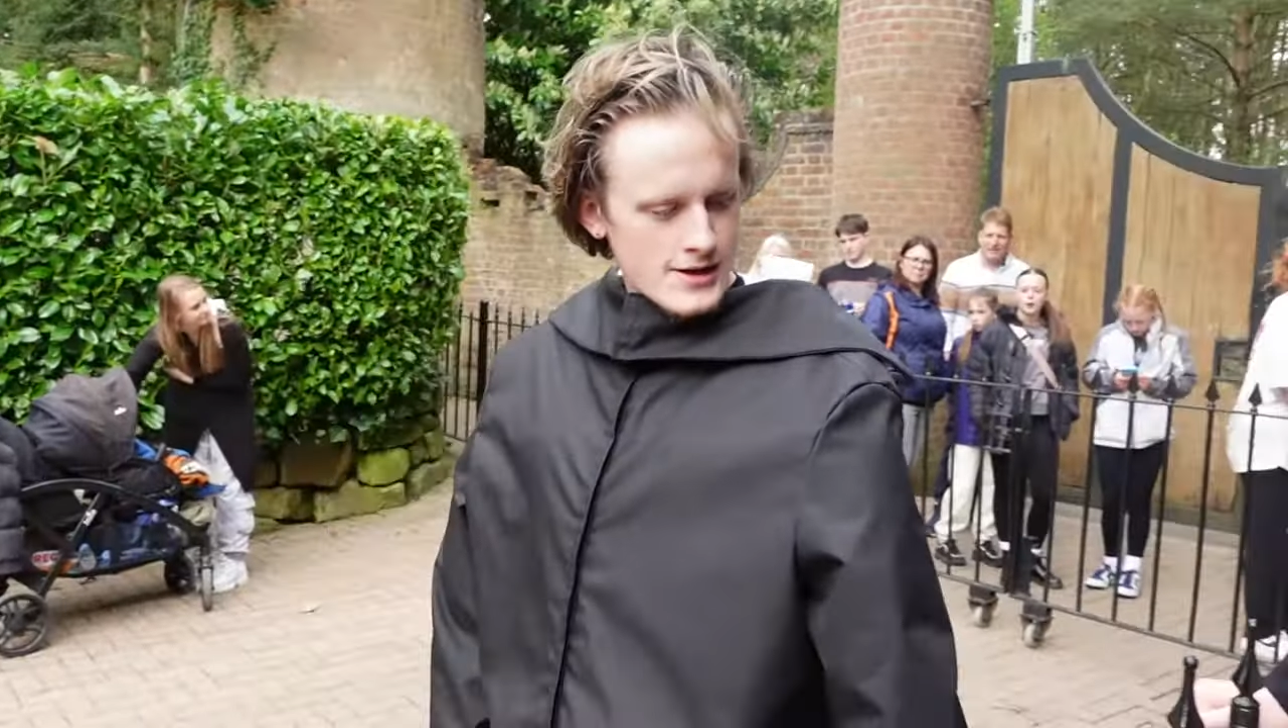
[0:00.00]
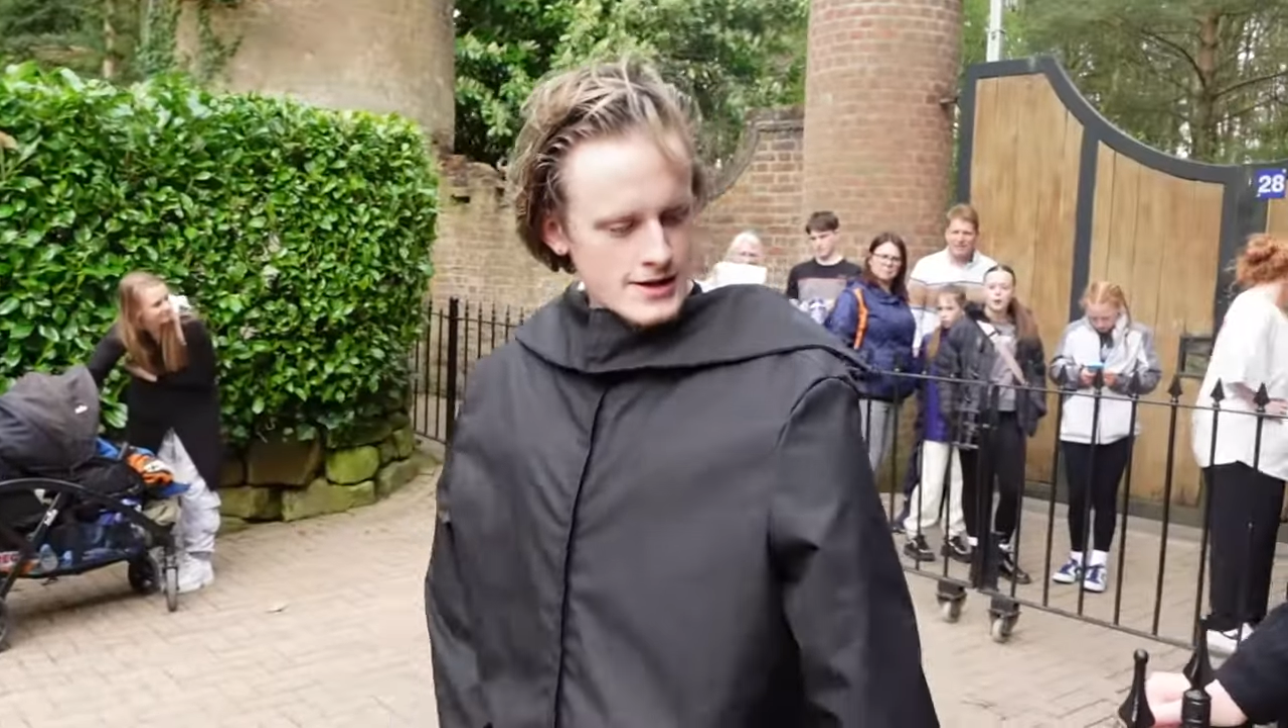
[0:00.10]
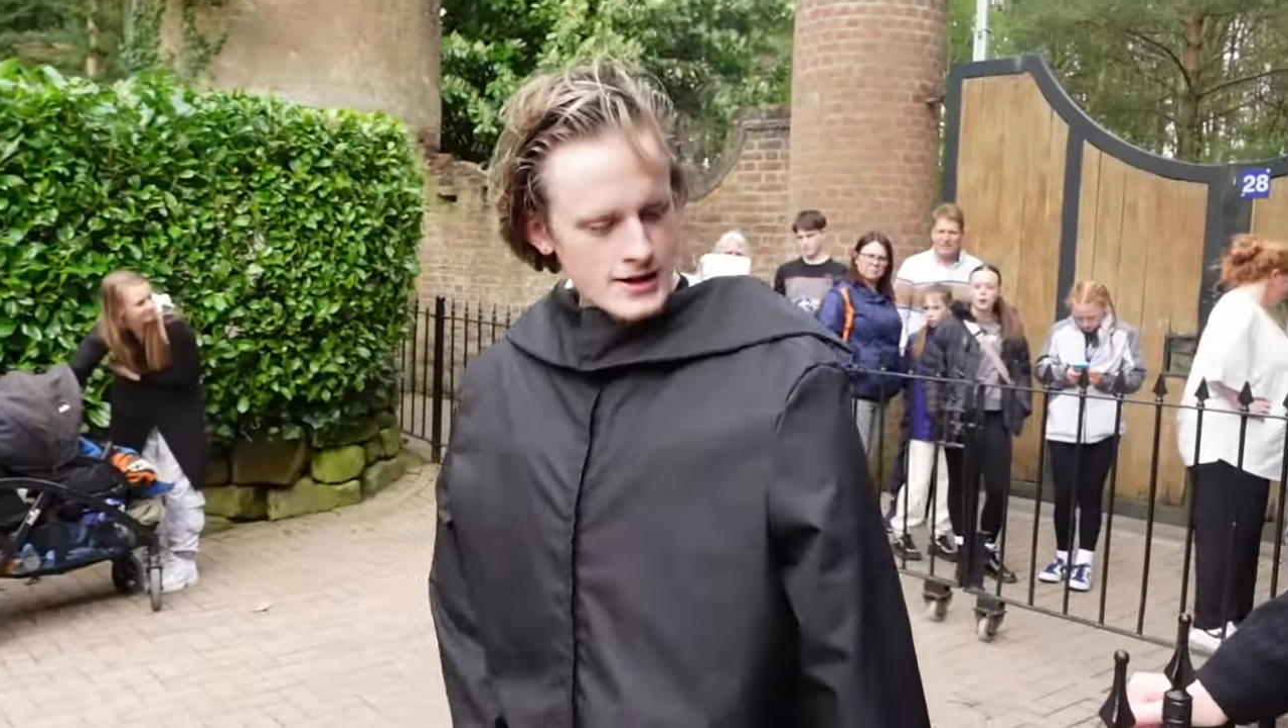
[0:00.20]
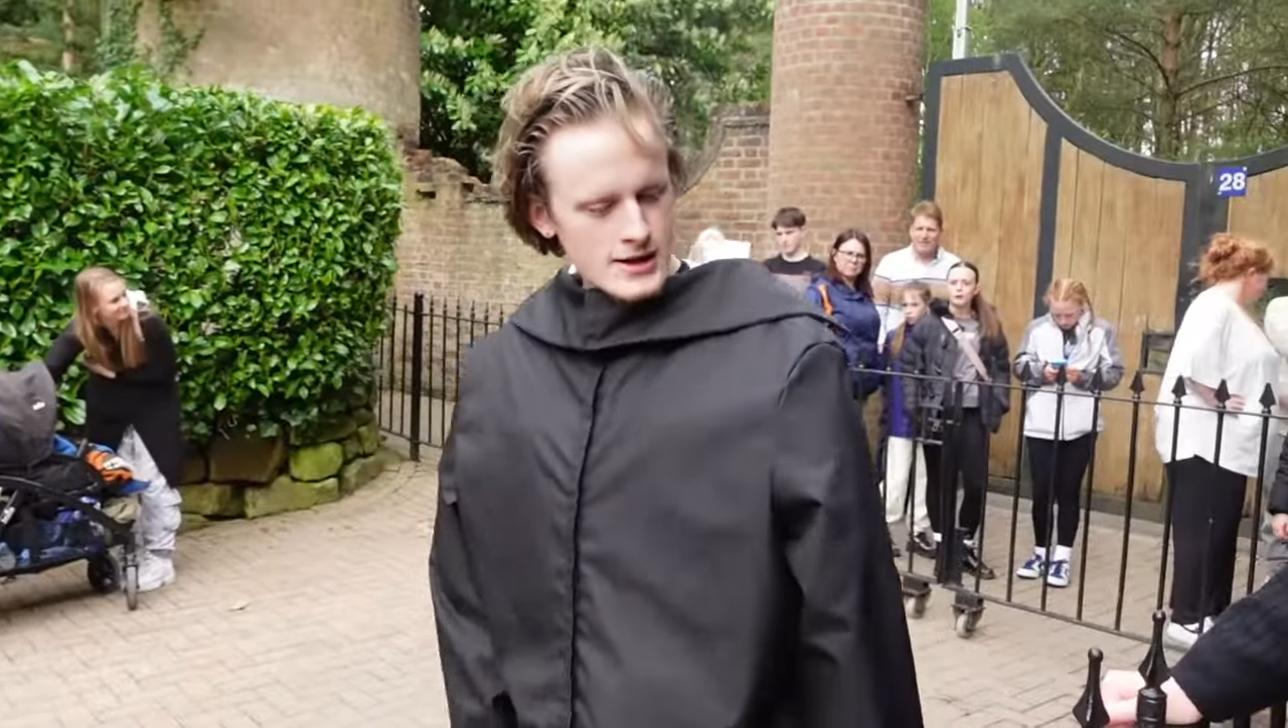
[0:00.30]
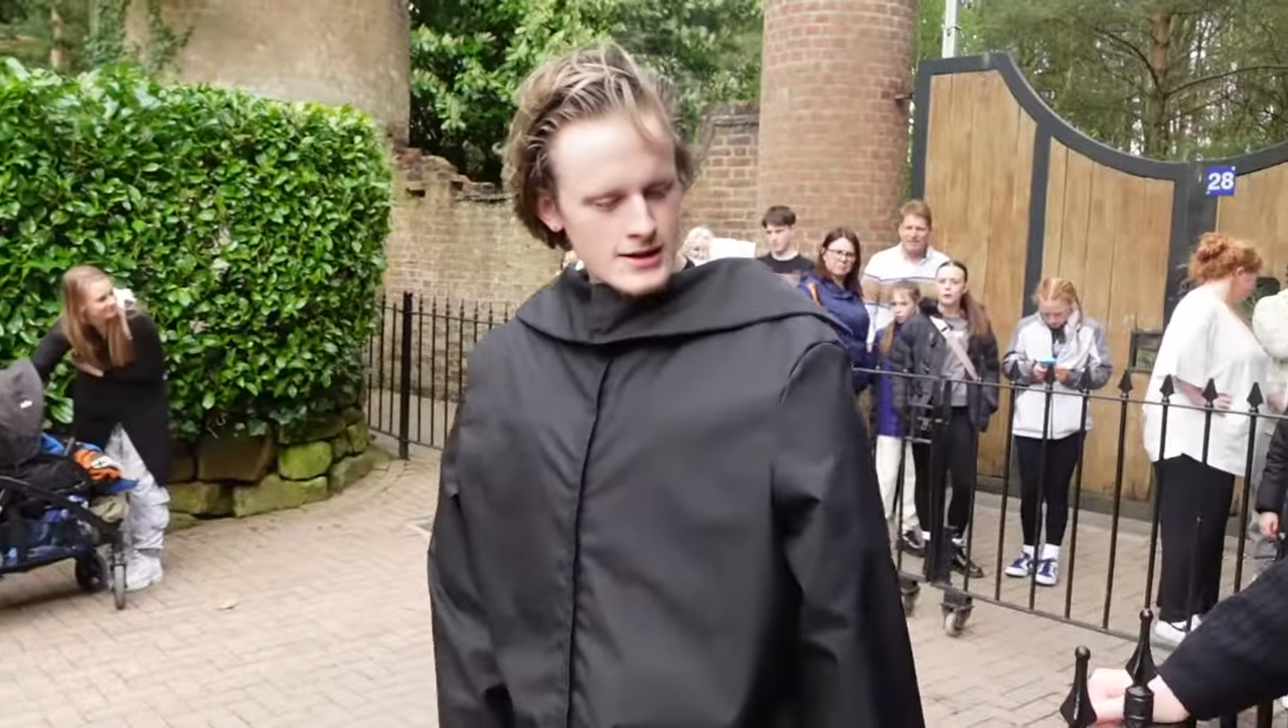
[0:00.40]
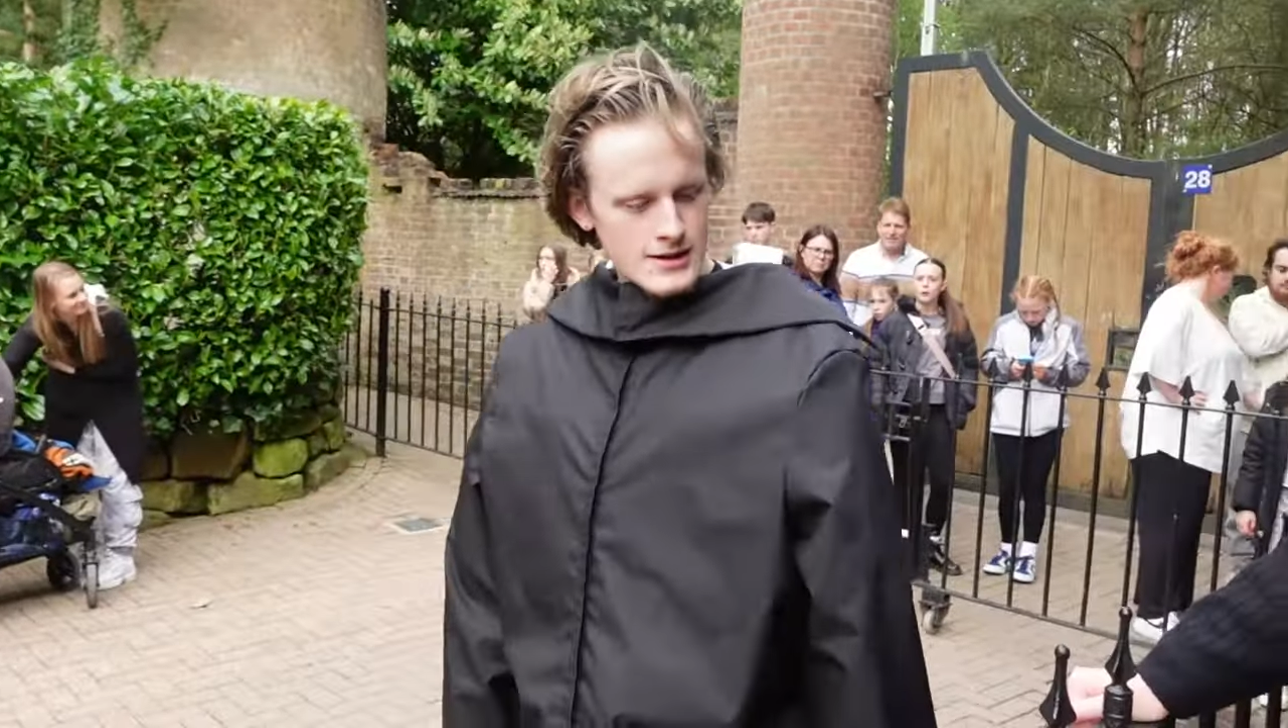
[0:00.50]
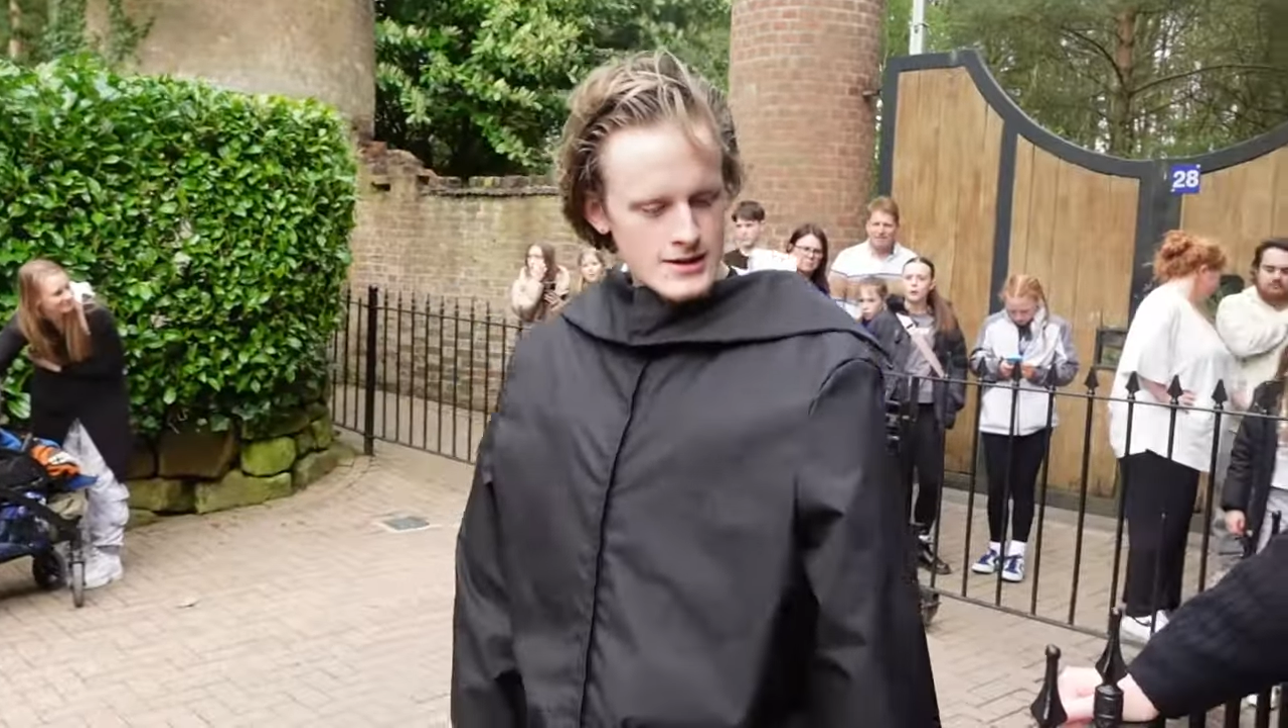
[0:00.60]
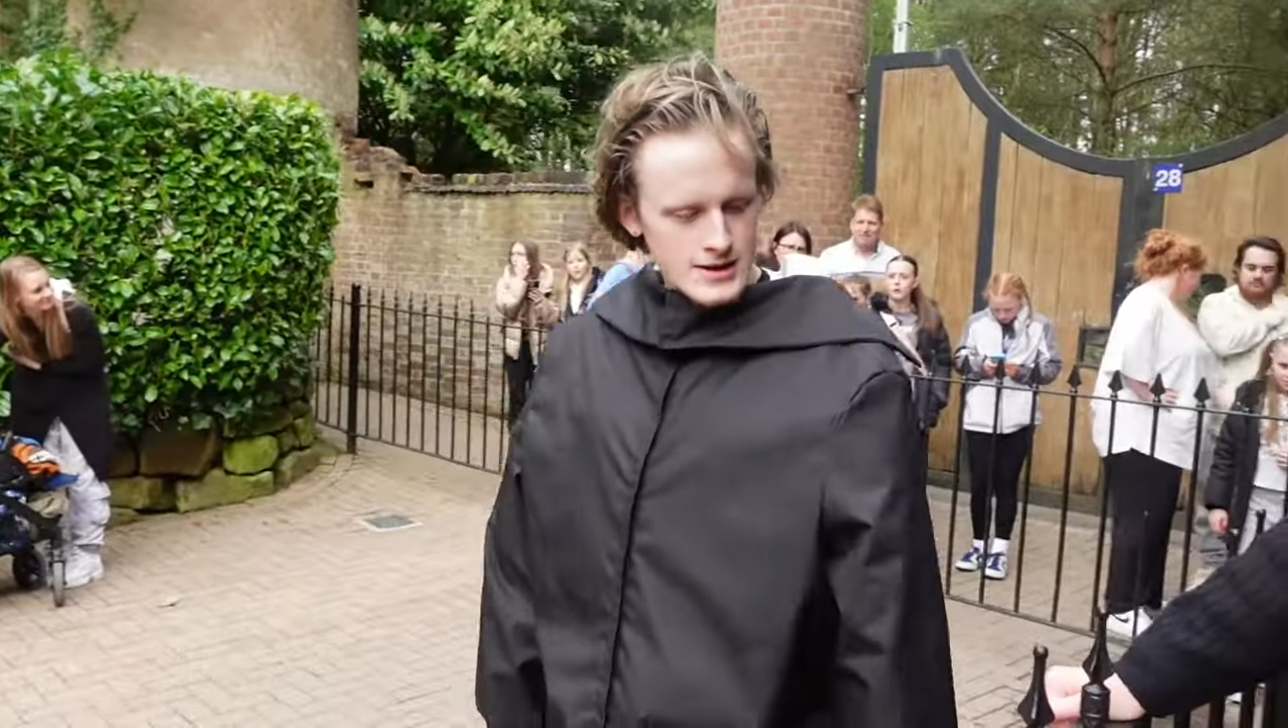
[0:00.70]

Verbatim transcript: things.